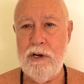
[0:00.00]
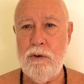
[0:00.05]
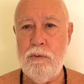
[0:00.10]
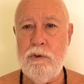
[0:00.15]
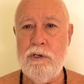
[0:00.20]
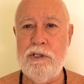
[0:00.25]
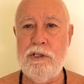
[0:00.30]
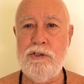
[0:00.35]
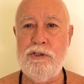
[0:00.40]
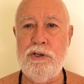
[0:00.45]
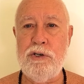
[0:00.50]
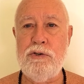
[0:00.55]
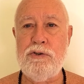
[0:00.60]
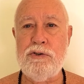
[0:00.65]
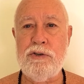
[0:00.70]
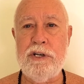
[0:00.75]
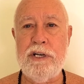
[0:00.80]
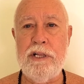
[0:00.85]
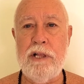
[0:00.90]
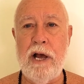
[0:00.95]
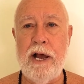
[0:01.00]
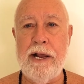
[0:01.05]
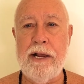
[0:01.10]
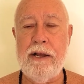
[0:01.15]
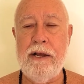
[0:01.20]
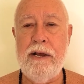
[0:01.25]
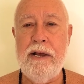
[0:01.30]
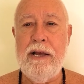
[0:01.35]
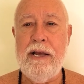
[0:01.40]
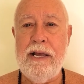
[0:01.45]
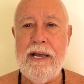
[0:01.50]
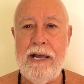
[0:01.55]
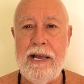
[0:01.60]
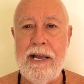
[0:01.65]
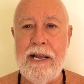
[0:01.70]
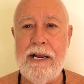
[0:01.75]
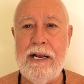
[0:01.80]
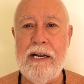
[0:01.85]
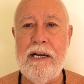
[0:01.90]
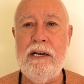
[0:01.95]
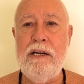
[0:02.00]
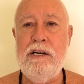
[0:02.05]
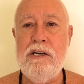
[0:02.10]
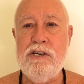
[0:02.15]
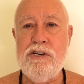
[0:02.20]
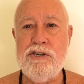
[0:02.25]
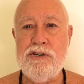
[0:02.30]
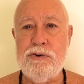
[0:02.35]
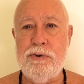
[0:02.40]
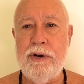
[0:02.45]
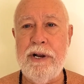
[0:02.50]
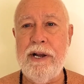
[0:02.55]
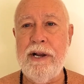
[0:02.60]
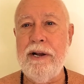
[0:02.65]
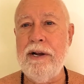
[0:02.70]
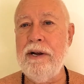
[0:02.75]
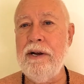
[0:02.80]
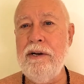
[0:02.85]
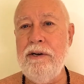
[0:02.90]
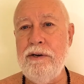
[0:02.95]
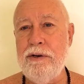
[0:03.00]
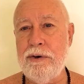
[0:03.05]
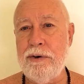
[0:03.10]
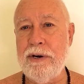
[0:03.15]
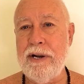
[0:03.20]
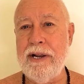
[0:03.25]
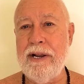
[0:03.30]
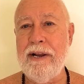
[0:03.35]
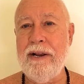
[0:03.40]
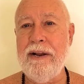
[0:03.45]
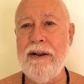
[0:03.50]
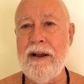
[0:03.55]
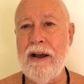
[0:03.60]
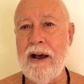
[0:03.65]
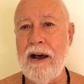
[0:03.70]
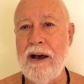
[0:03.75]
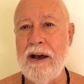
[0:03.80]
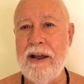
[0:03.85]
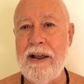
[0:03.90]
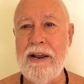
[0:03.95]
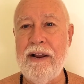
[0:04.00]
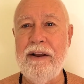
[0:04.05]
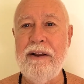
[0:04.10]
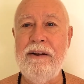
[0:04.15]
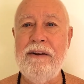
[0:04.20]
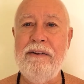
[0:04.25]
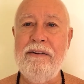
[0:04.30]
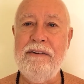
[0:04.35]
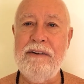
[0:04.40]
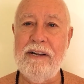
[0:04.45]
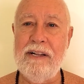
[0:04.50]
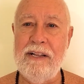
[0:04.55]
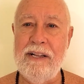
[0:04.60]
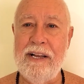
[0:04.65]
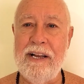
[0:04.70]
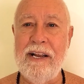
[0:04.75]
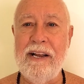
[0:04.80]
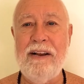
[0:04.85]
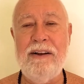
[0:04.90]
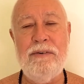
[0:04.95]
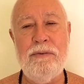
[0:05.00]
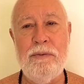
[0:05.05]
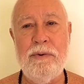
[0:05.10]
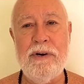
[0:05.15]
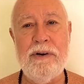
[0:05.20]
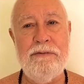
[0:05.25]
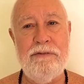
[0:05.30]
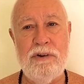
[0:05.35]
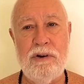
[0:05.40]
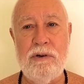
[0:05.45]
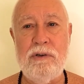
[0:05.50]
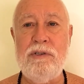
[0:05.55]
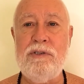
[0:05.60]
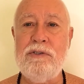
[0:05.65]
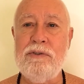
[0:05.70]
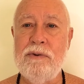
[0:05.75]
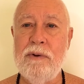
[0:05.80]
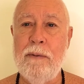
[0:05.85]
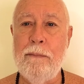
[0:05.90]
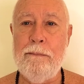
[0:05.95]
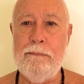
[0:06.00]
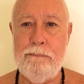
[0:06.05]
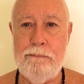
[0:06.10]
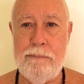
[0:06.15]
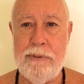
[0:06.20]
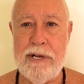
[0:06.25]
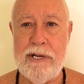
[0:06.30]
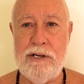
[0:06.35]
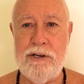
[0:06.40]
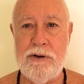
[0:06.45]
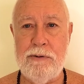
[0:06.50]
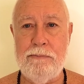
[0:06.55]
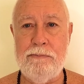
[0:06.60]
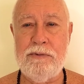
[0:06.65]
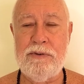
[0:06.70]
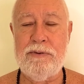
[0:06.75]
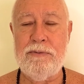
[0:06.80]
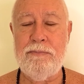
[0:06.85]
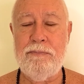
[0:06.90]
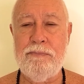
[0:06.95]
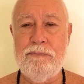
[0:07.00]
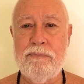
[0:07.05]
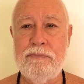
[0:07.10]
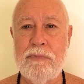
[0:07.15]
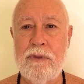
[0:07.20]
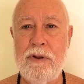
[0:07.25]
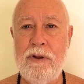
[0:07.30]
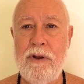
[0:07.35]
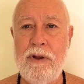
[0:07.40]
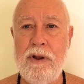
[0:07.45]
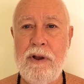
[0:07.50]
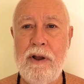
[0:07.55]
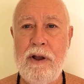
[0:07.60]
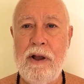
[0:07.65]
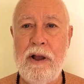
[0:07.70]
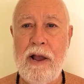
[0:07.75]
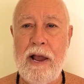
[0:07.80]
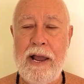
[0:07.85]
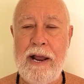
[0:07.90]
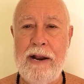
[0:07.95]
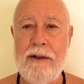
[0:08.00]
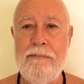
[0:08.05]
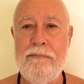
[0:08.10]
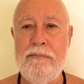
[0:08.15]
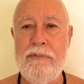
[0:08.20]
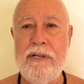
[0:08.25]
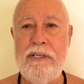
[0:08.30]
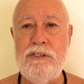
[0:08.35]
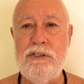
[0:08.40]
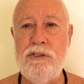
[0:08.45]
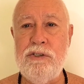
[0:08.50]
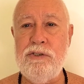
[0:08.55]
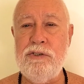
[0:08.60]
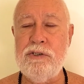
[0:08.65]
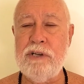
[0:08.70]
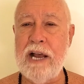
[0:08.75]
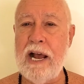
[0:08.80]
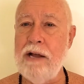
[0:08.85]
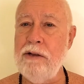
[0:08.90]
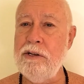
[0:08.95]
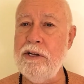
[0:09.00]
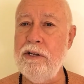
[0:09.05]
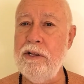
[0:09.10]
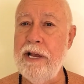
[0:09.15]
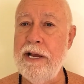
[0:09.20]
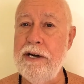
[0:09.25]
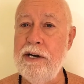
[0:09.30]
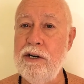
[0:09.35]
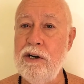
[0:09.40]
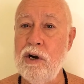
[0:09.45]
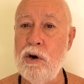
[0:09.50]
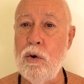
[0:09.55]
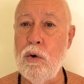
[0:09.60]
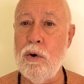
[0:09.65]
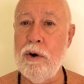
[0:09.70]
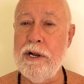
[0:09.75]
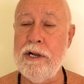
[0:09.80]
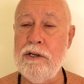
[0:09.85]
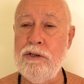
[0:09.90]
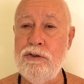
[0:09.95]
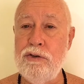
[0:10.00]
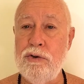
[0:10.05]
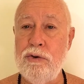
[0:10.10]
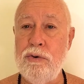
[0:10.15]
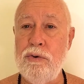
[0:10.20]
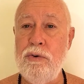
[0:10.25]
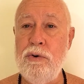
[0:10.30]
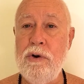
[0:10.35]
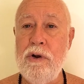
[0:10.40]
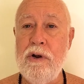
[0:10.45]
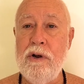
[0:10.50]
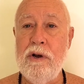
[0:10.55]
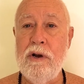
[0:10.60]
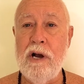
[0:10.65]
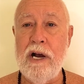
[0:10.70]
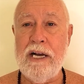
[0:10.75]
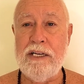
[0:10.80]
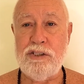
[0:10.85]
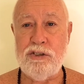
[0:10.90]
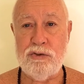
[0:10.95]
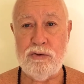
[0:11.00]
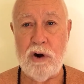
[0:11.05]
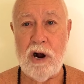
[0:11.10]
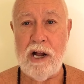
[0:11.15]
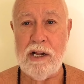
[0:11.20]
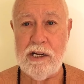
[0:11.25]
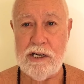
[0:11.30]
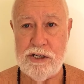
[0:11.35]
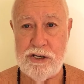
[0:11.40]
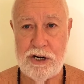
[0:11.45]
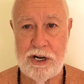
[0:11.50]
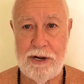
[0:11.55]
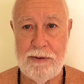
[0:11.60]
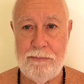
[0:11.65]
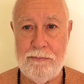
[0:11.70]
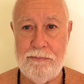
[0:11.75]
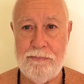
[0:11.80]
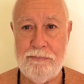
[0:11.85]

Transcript: which is usually like ing, shring, hring, aing, kling, one of those bijas, And this is calculated according to astrology.